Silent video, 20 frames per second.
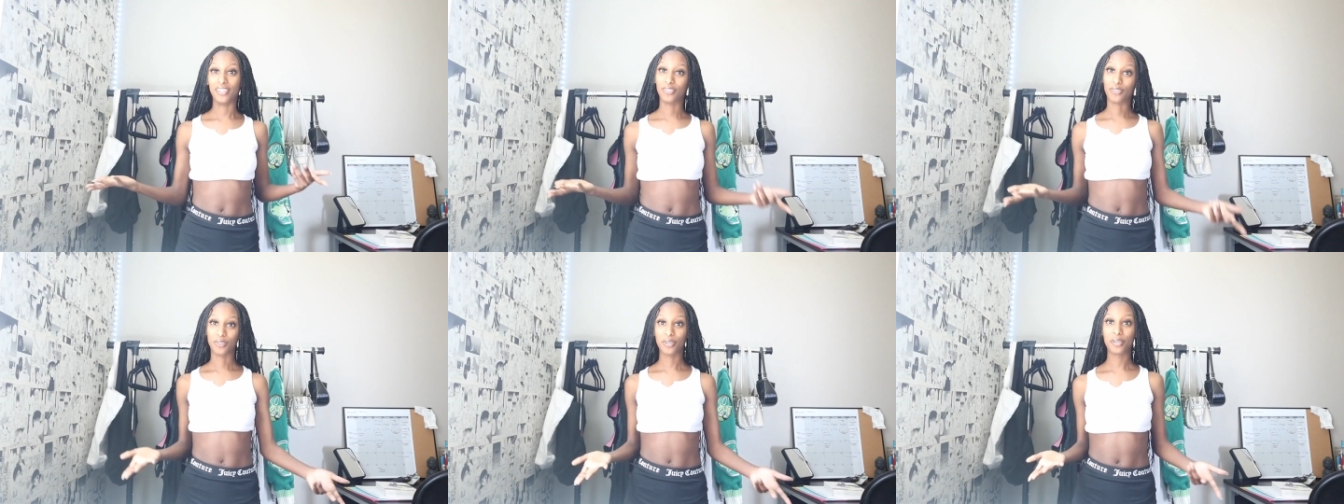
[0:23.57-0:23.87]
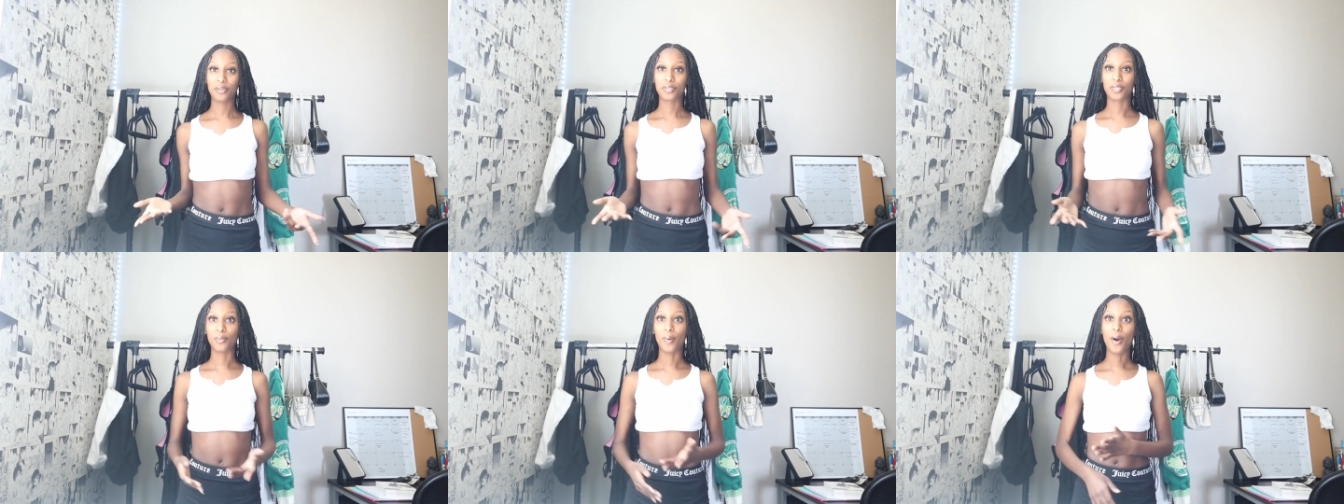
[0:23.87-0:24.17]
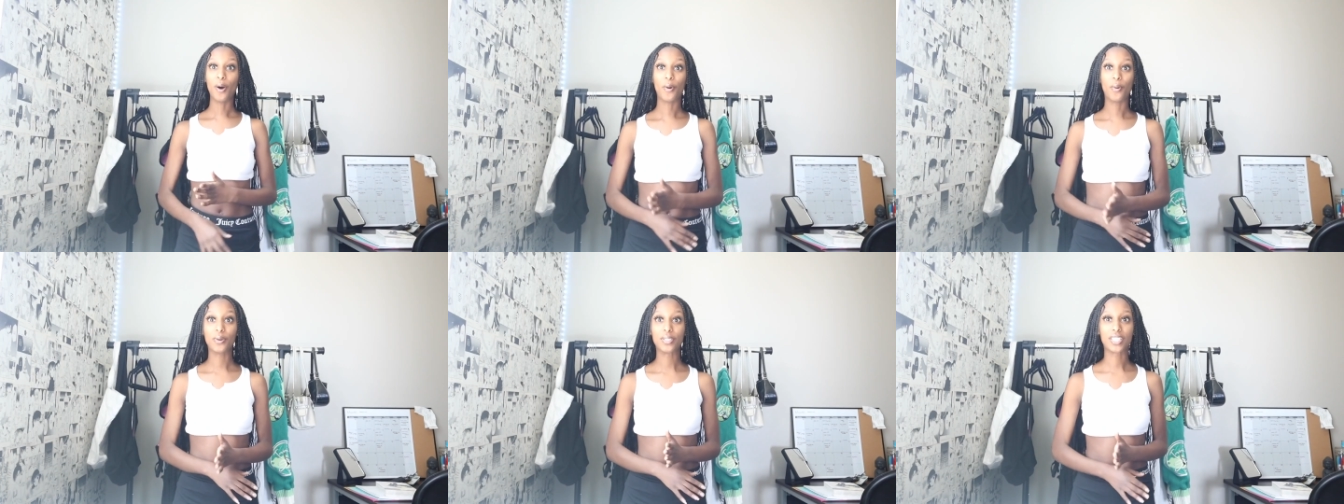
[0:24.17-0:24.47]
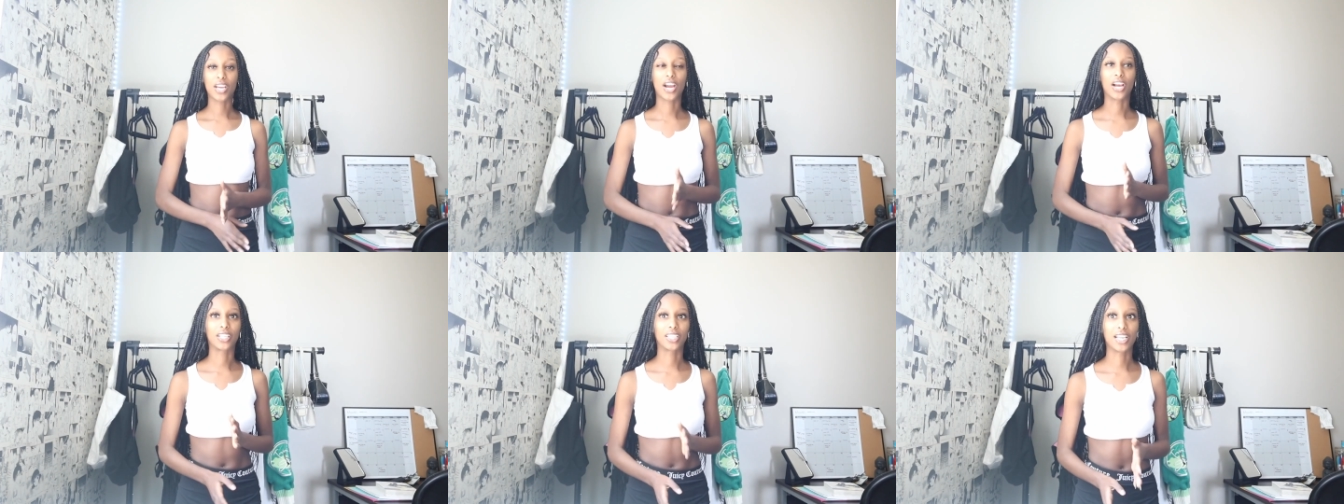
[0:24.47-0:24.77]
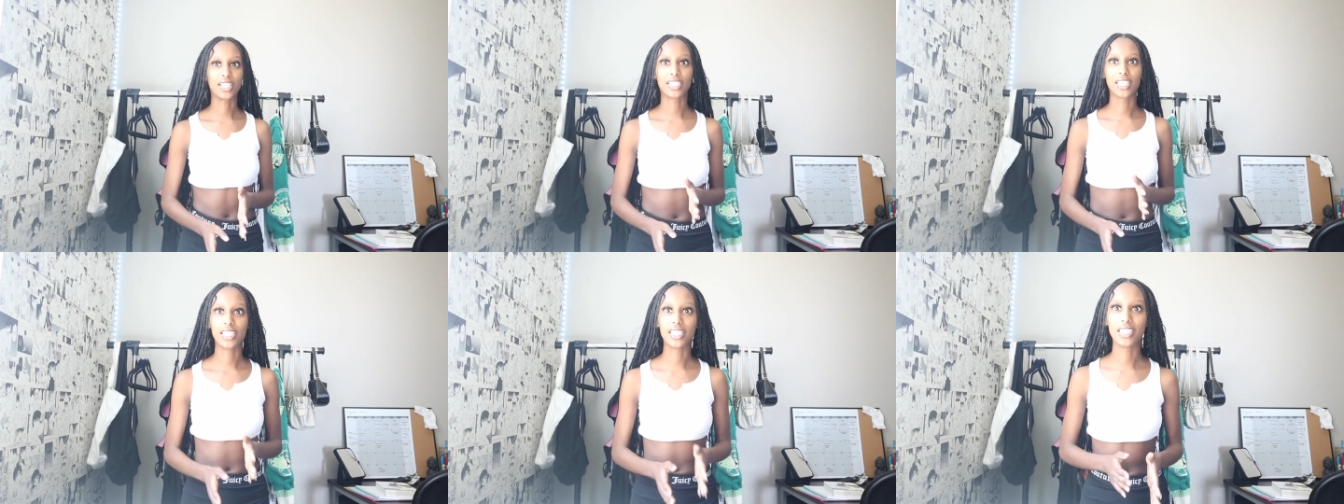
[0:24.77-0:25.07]
the crib, so my whole entire
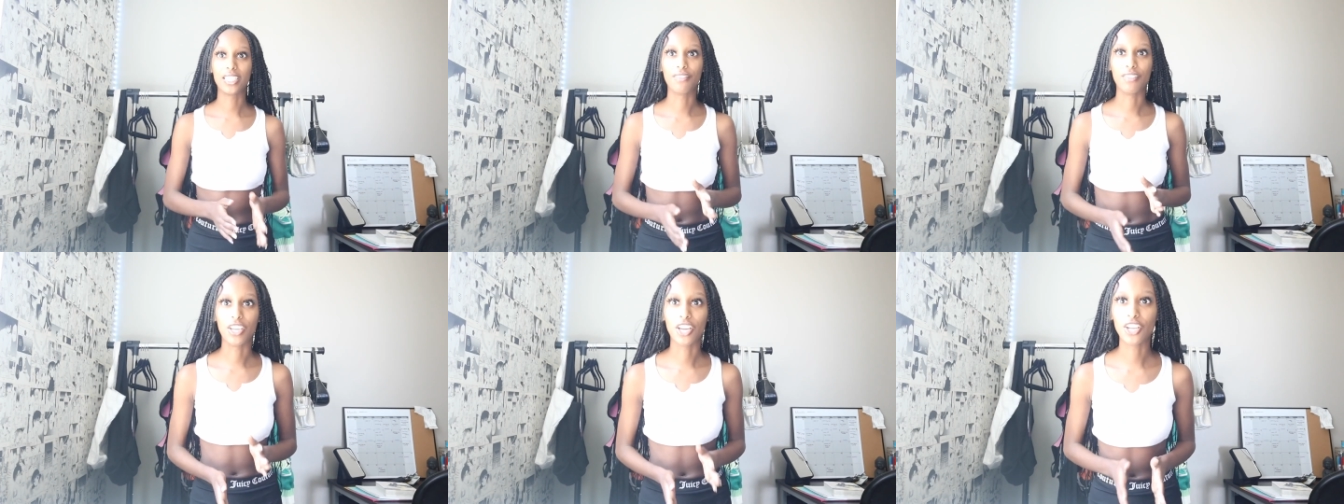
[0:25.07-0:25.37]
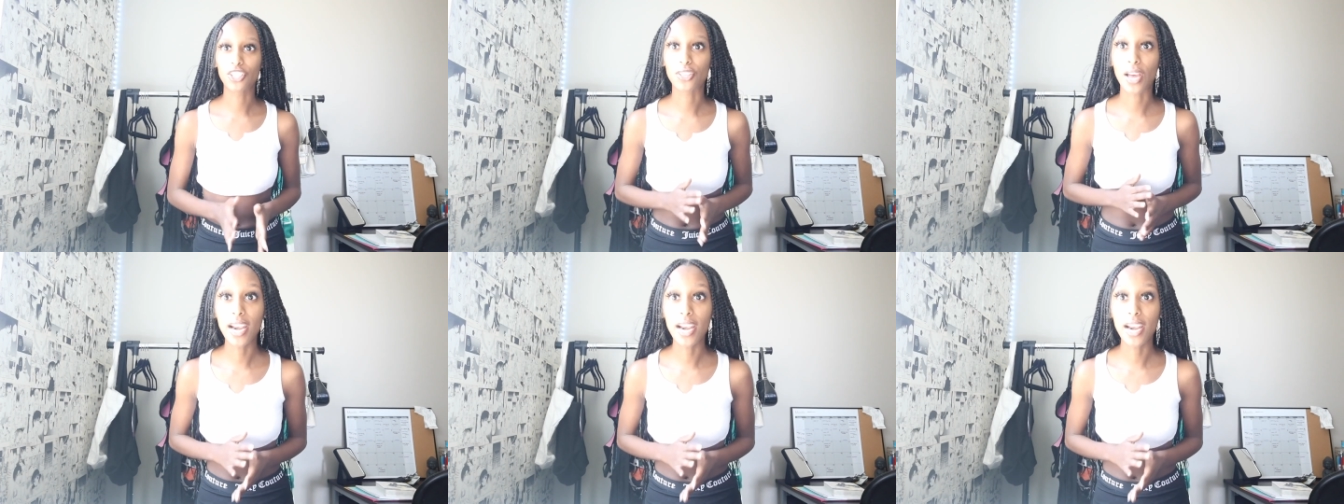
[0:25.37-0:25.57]
closet isn't even here.